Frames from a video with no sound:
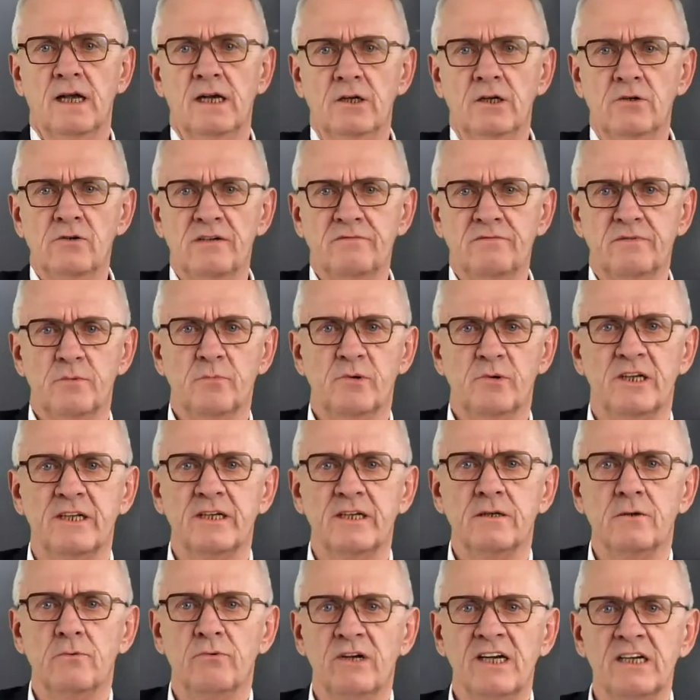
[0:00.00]
Hello
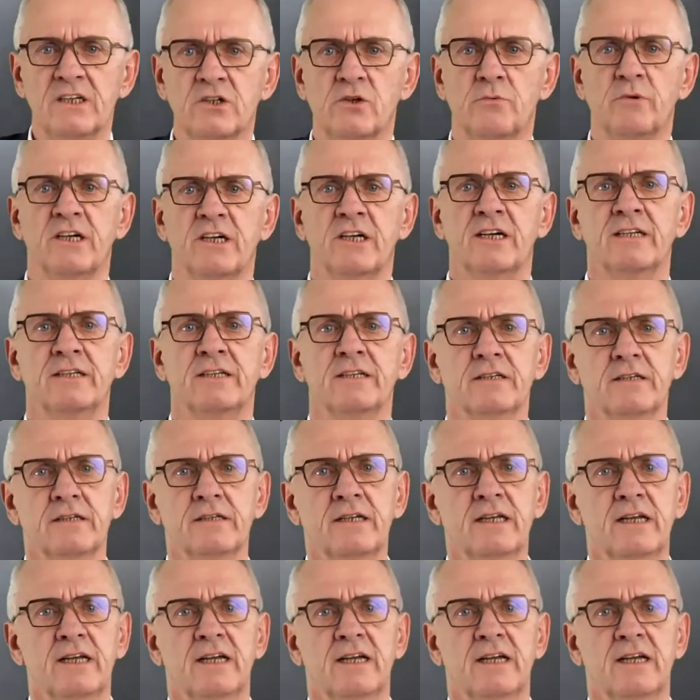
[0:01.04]
everybody, welcome again